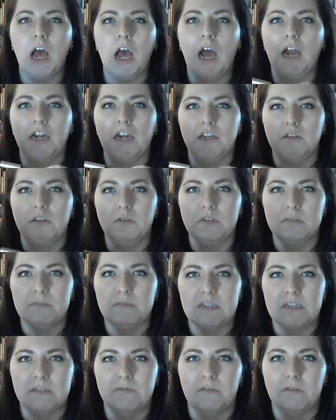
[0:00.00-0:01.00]
I'd used
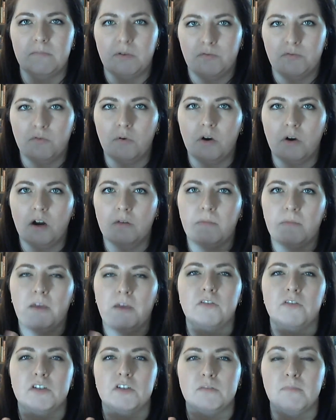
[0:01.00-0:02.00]
Misfit before. My
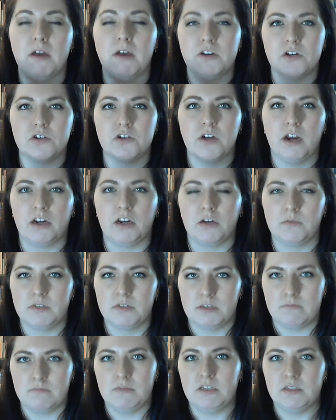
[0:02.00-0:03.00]
first budget tracker
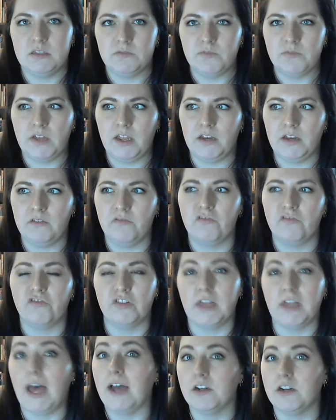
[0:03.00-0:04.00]
was a Misfit
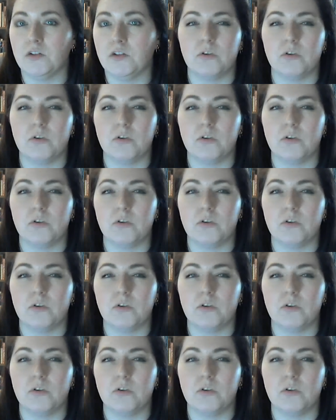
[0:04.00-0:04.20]
Flash,